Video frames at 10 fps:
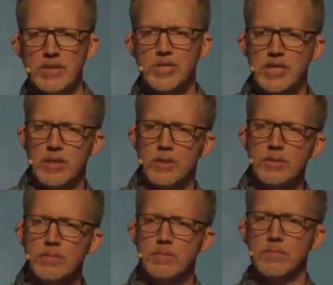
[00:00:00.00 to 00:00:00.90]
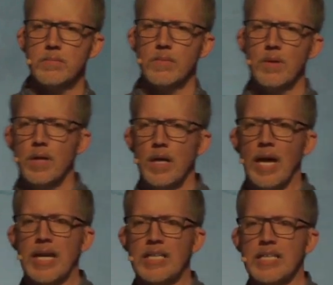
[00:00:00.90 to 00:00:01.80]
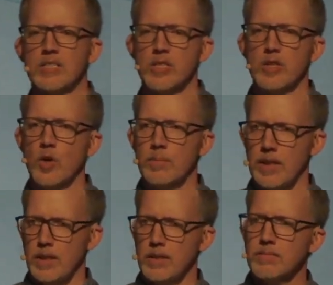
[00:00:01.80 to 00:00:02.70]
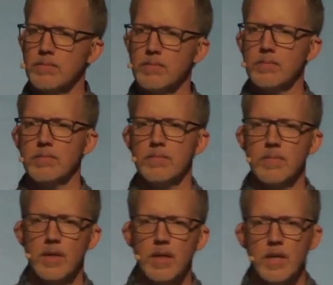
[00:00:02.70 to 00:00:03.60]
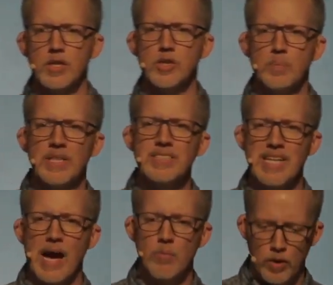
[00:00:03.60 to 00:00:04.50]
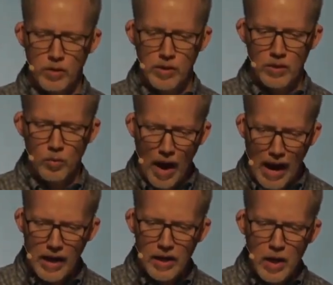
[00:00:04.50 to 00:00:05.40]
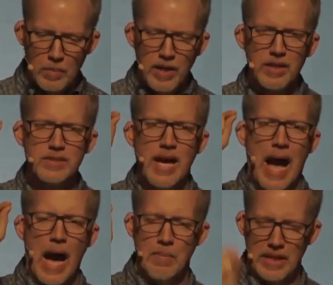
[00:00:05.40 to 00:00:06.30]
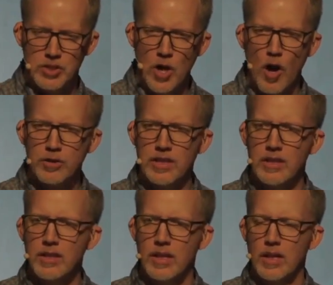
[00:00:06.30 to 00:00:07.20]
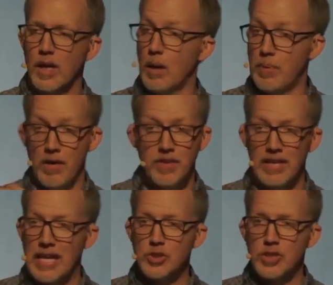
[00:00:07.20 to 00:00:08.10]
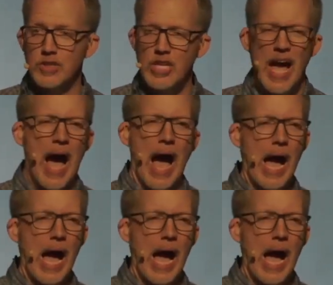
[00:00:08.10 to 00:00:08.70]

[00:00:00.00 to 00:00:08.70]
Be still and get to know me. Spend time with me. Why? Because I'm exalted above the nations.